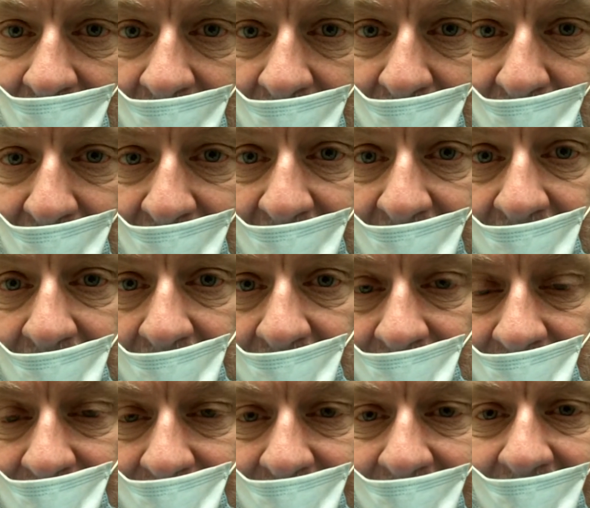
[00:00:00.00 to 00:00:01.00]

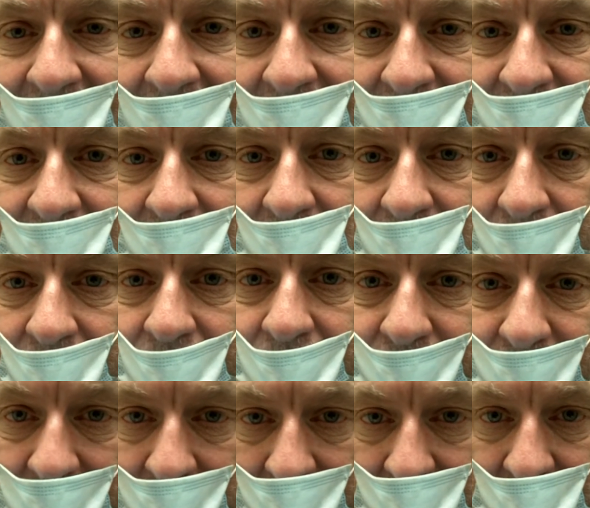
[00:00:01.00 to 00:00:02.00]
and lay it on
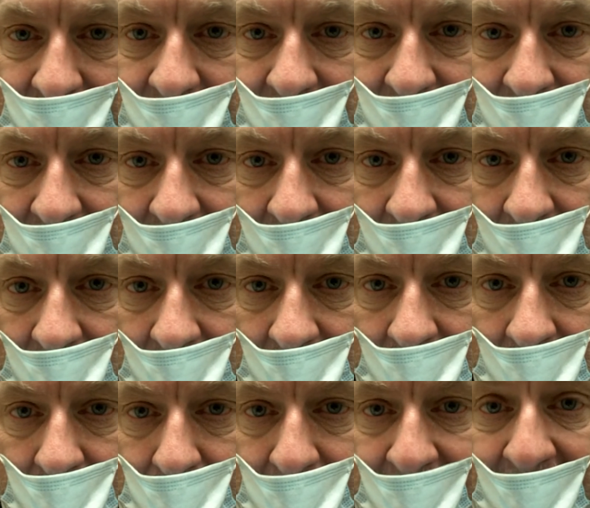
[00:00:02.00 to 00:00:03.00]
thick.
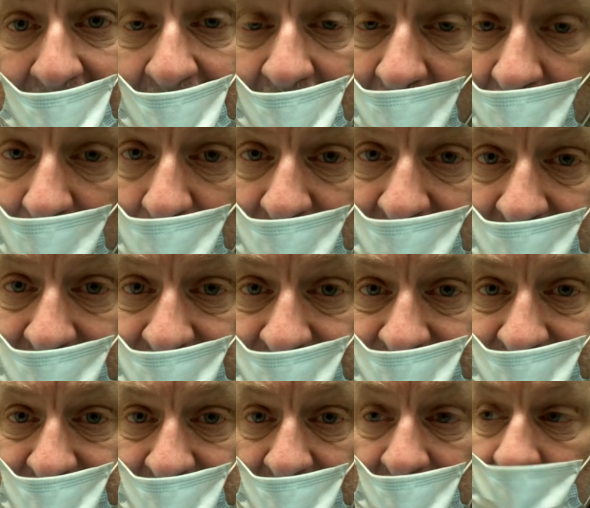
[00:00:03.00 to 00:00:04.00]

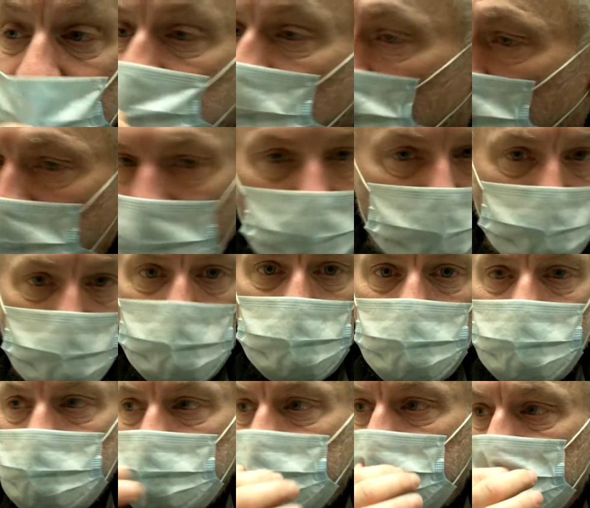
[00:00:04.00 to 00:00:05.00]
Hellmann's, no other.
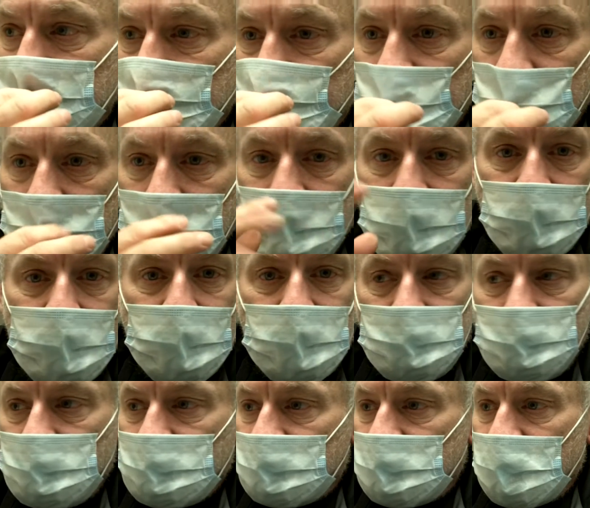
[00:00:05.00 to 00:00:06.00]
I
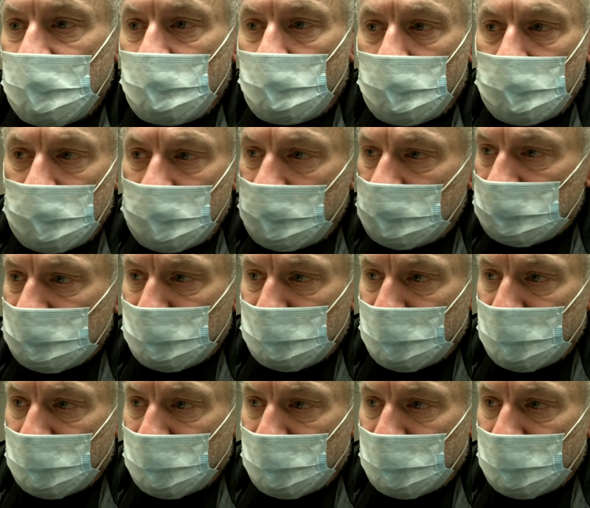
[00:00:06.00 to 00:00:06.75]
don't care what other